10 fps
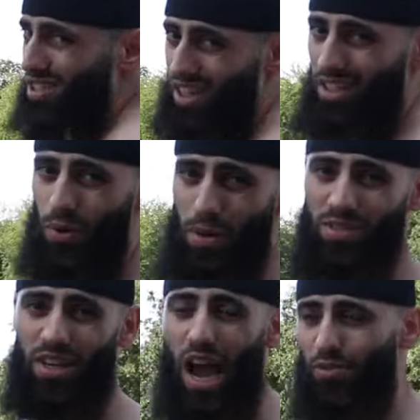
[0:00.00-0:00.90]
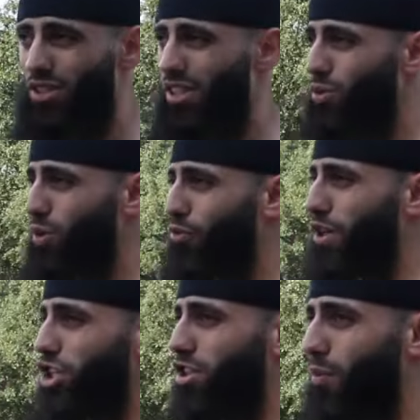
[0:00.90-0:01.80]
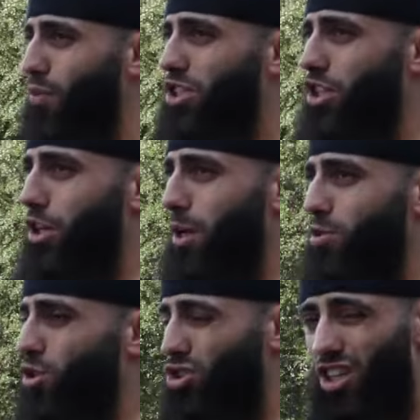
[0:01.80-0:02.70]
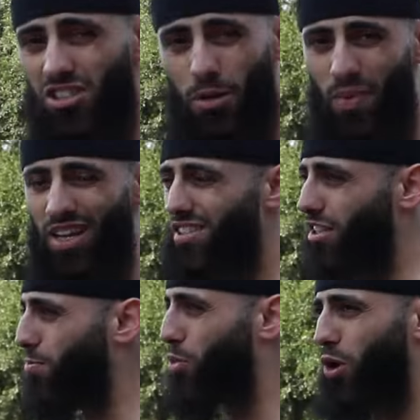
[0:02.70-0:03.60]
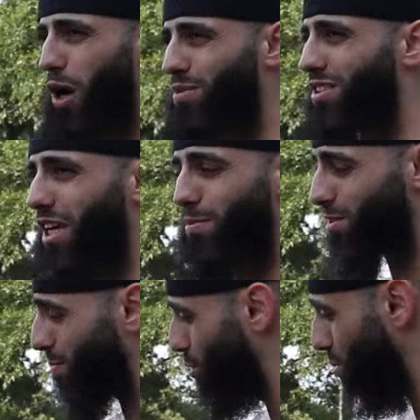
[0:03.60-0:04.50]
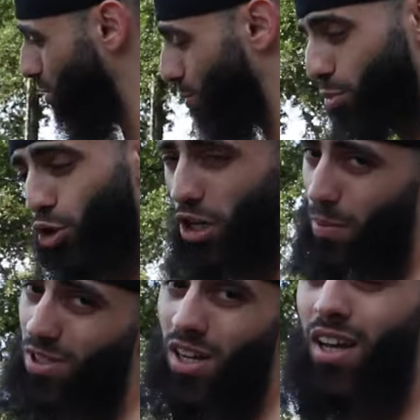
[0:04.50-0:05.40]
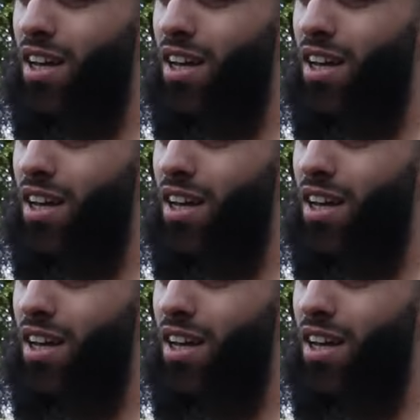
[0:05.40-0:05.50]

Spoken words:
steady reps, and after this we'll finish it off with chin-ups. So just the basics, pull-ups, dips, push-ups,